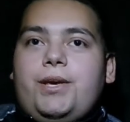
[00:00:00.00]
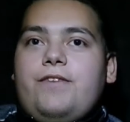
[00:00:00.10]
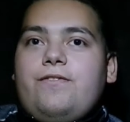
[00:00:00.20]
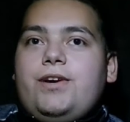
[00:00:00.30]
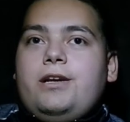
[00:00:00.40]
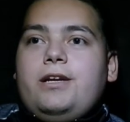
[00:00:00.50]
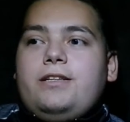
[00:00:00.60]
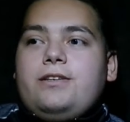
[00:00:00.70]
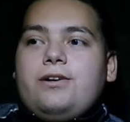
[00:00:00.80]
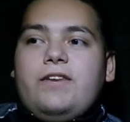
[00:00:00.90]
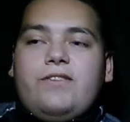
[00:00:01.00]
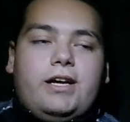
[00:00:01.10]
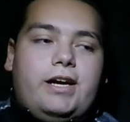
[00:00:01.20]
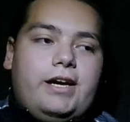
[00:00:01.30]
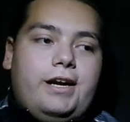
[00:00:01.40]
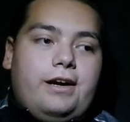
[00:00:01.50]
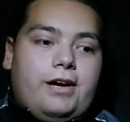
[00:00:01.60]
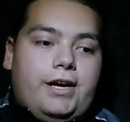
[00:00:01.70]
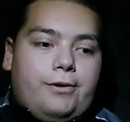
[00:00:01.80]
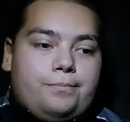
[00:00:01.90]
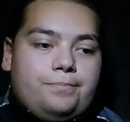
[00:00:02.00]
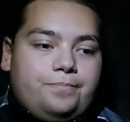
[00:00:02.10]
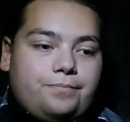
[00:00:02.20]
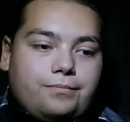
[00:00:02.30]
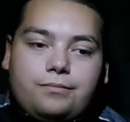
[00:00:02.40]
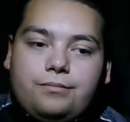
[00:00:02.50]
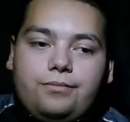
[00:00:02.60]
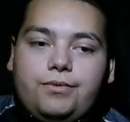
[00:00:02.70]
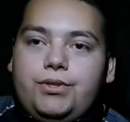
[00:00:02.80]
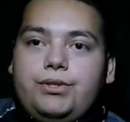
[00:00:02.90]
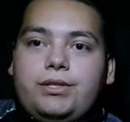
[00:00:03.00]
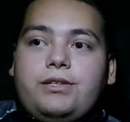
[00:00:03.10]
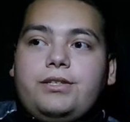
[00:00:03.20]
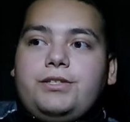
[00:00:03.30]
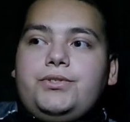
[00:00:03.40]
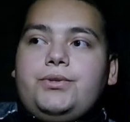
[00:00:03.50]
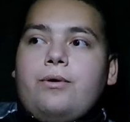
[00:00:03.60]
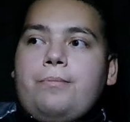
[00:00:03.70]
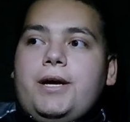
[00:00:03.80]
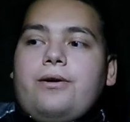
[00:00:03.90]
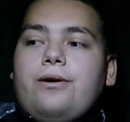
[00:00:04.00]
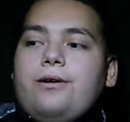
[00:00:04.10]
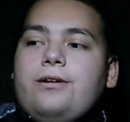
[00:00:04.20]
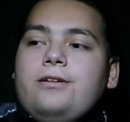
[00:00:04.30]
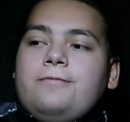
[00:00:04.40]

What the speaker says: Even it's not even a hidden item. It just doesn't show up at all.